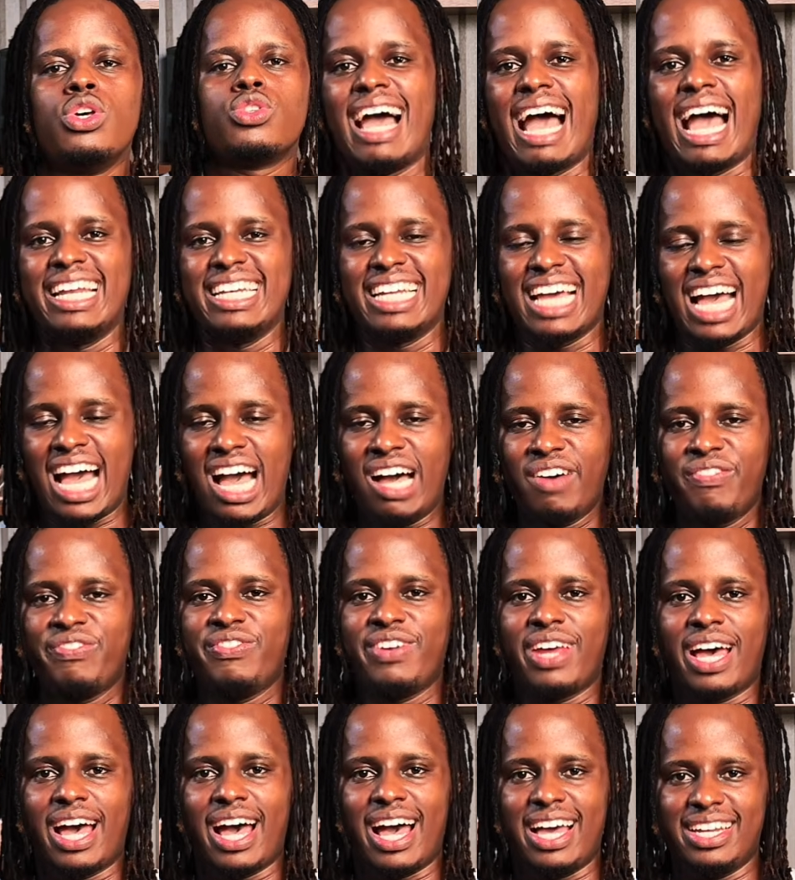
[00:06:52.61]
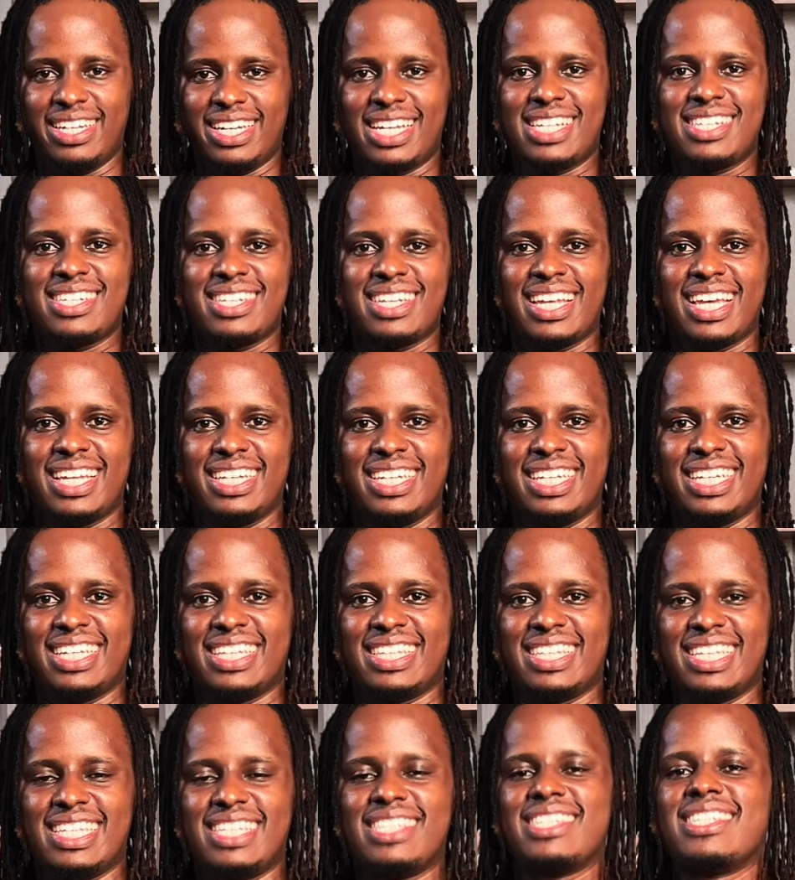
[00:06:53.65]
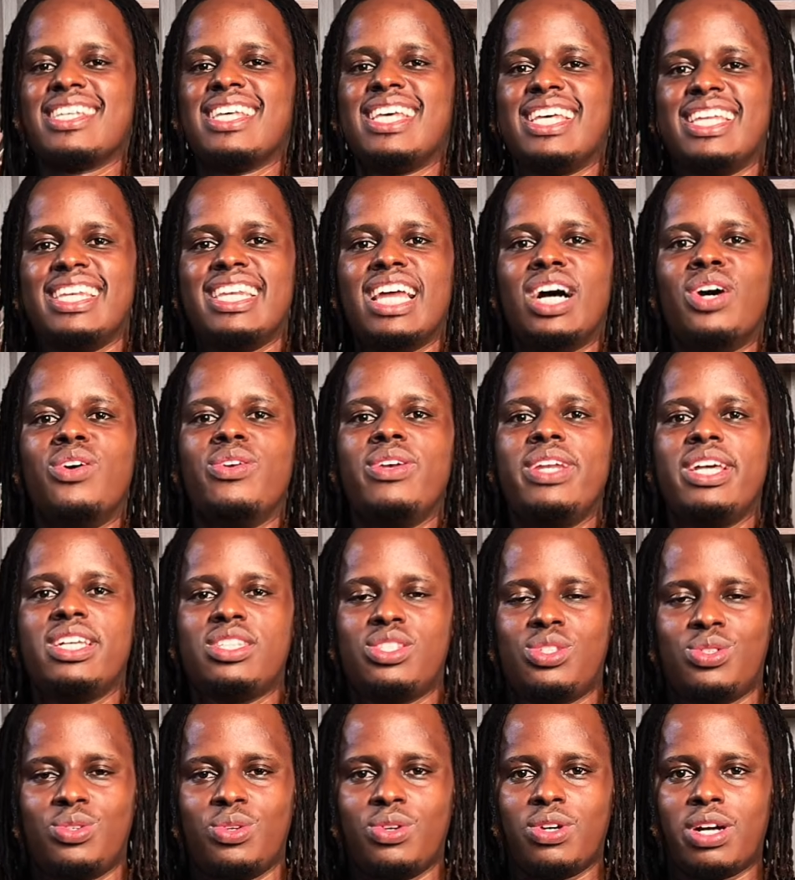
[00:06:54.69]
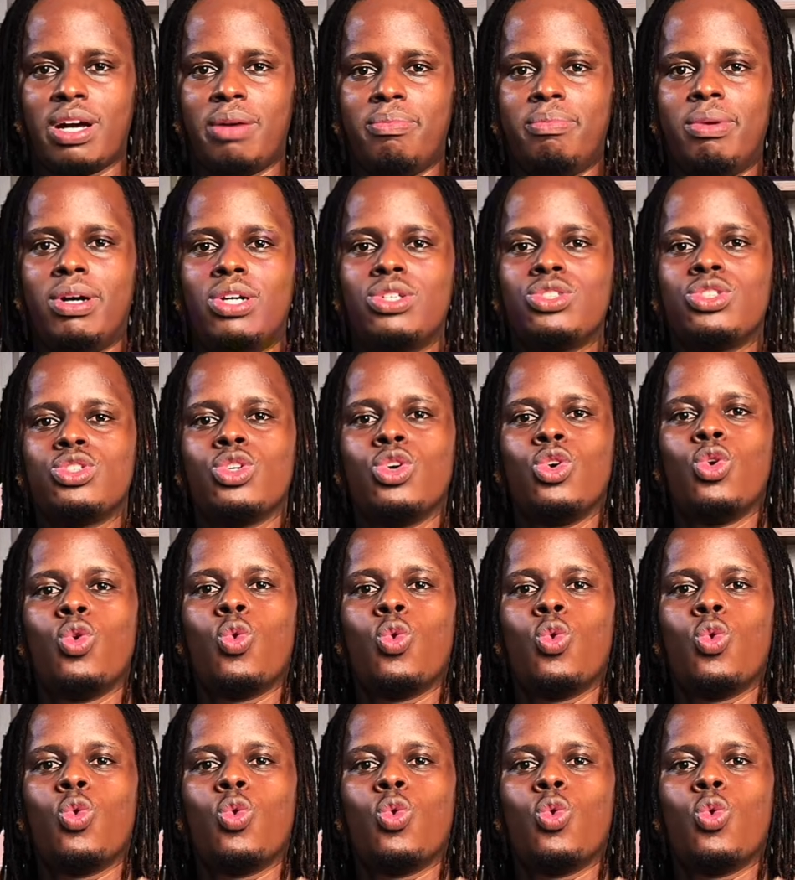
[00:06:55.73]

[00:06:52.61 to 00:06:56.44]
And after understanding this, now let's talk about